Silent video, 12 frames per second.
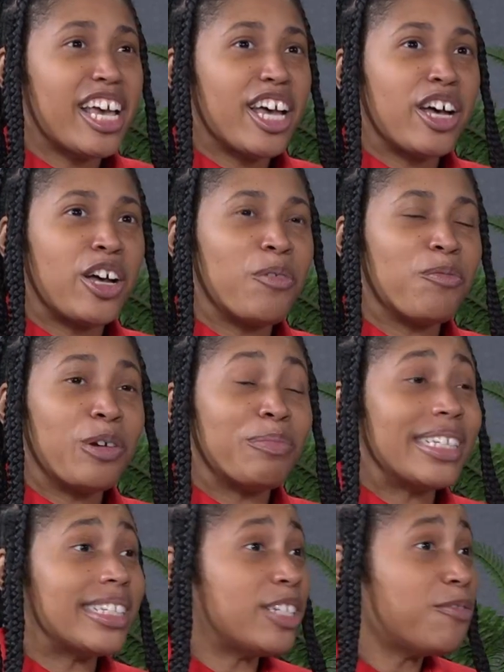um, from the
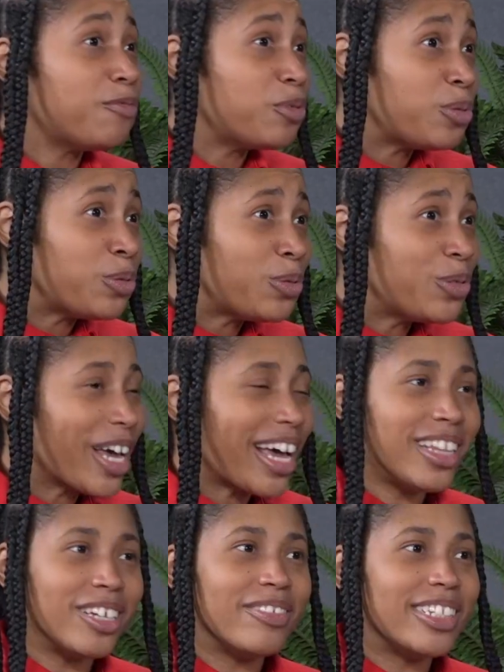seafood. I
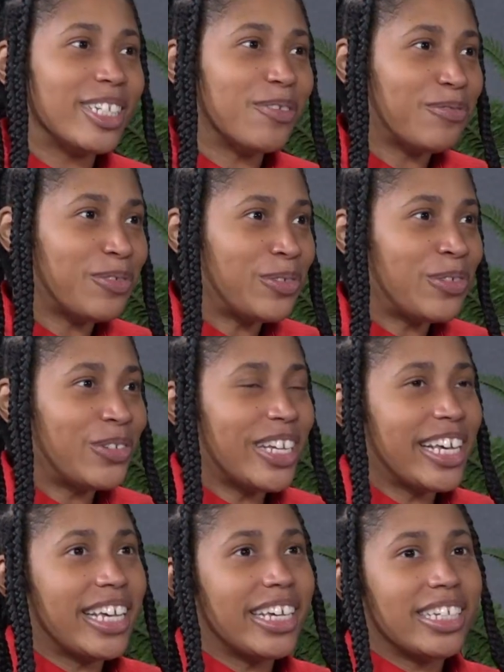love seafood.
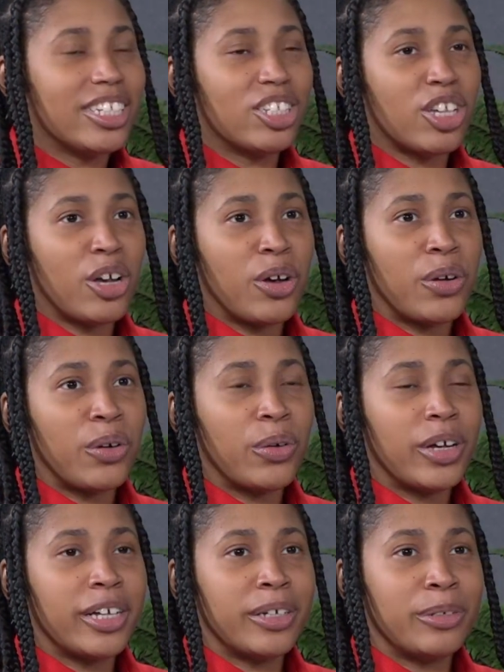So,
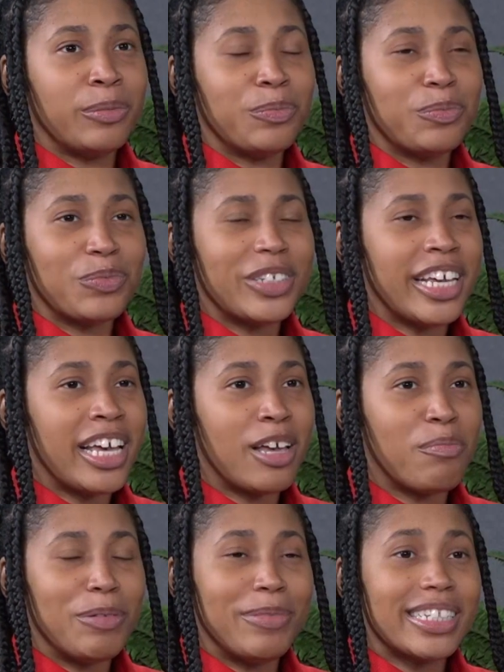um, yeah,
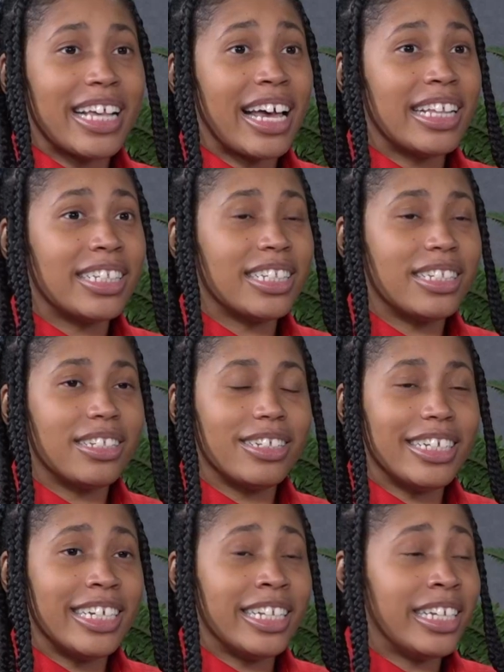but besides
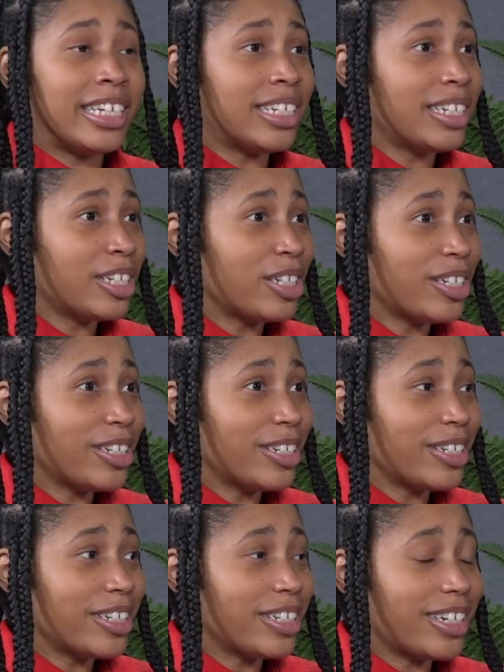eating
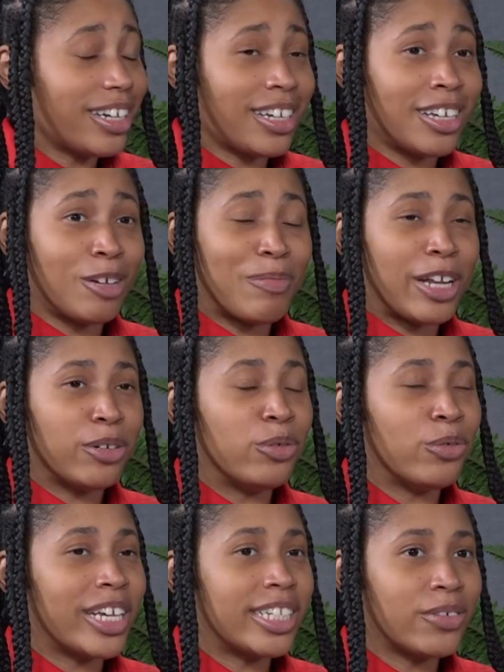um, at new
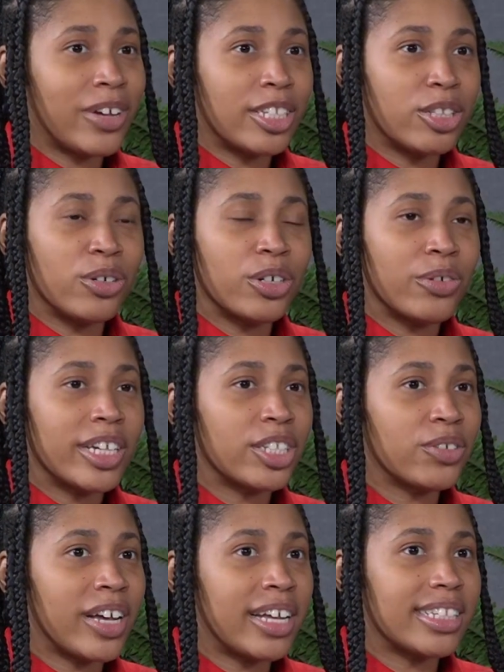restaurants, local
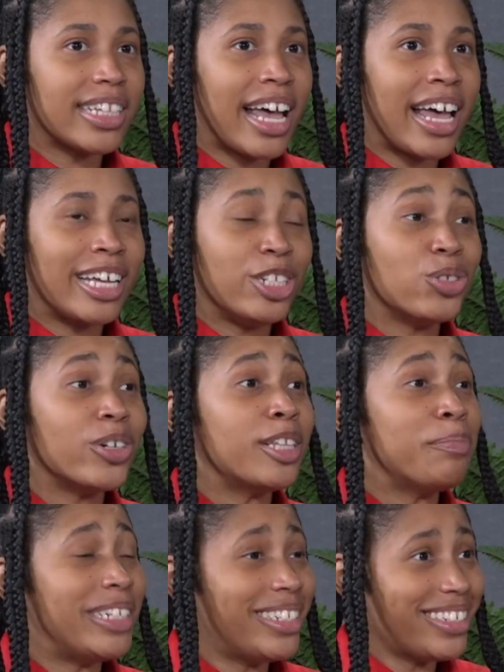restaurants, I enjoy the
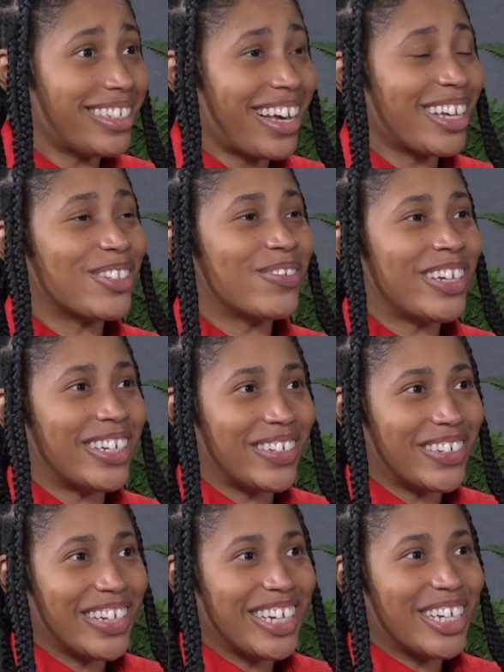beach as well.
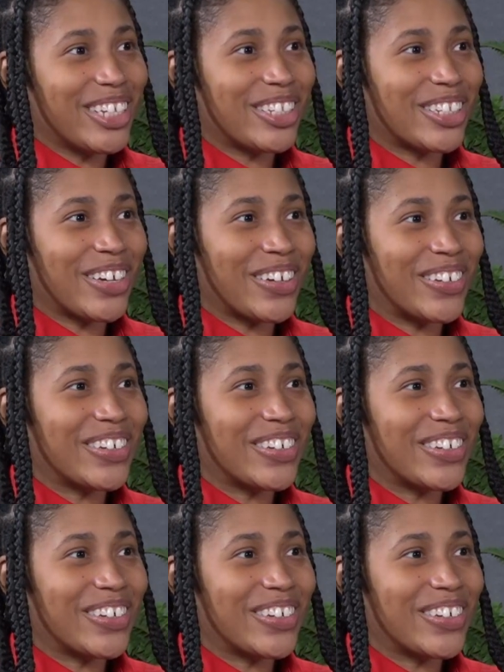So, so, do you go to